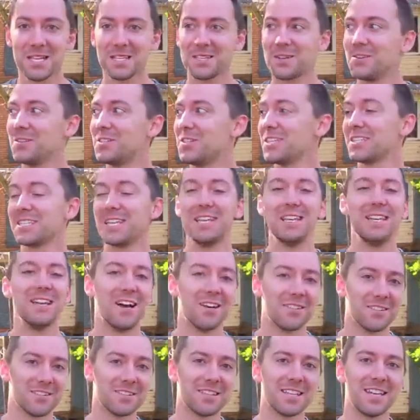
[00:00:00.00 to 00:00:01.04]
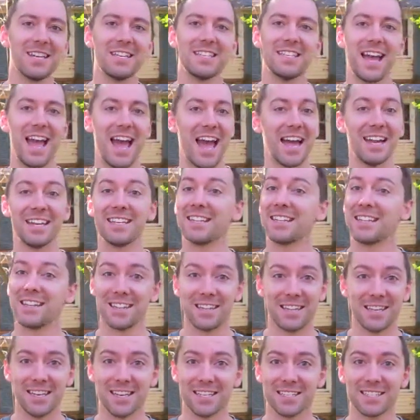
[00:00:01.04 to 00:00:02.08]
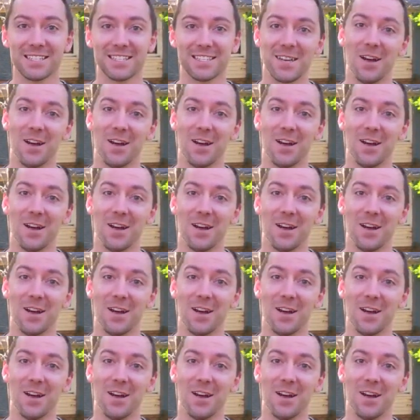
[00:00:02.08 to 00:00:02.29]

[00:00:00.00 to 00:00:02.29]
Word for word: So it's just another thing to add to the list.